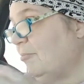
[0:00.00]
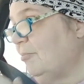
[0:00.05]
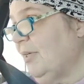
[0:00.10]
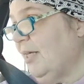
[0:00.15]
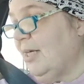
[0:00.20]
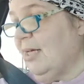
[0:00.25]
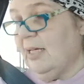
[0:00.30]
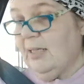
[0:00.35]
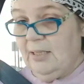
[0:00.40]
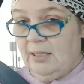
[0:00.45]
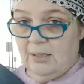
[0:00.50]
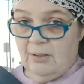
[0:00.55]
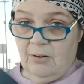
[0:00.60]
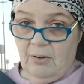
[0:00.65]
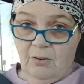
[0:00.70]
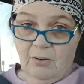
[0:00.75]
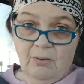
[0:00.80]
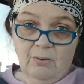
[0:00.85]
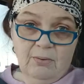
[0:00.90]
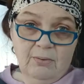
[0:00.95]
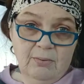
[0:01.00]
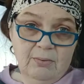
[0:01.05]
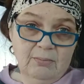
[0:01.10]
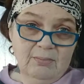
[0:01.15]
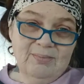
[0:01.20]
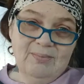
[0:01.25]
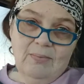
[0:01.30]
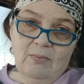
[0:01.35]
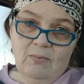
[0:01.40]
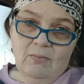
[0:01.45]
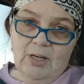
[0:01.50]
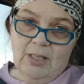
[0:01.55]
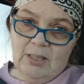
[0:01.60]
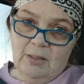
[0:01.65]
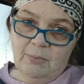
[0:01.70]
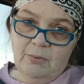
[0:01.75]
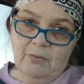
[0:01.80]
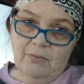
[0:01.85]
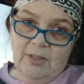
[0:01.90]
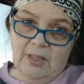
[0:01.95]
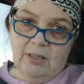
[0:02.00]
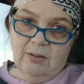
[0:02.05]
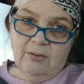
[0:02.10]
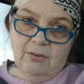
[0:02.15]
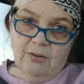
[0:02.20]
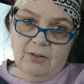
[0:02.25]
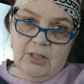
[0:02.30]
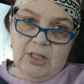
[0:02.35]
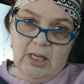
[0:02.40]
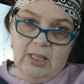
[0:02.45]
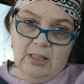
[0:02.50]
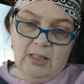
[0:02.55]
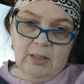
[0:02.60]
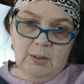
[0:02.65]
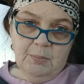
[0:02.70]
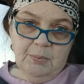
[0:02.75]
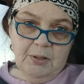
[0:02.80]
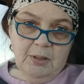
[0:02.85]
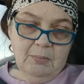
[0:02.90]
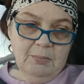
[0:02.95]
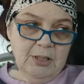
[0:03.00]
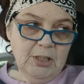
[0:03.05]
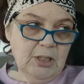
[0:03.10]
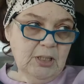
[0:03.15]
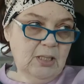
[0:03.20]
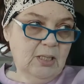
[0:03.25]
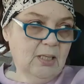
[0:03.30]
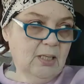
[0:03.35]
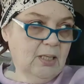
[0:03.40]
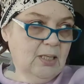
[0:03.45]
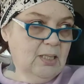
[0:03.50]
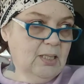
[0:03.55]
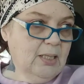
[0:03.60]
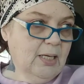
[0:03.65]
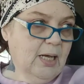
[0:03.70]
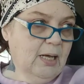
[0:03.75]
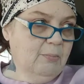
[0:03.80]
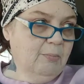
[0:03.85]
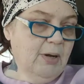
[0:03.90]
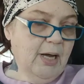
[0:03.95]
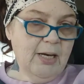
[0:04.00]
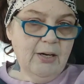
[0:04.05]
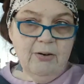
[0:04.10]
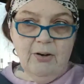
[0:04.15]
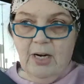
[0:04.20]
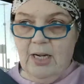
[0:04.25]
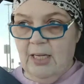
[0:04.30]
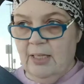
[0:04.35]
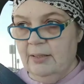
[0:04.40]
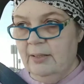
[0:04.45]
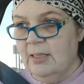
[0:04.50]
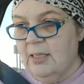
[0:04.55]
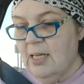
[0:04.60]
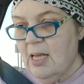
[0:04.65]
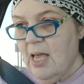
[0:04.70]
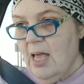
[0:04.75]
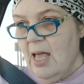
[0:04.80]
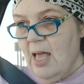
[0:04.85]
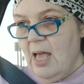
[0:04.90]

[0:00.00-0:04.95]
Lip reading: But yeah, so watch movies and crocheted. That's pretty much it because I had migraines.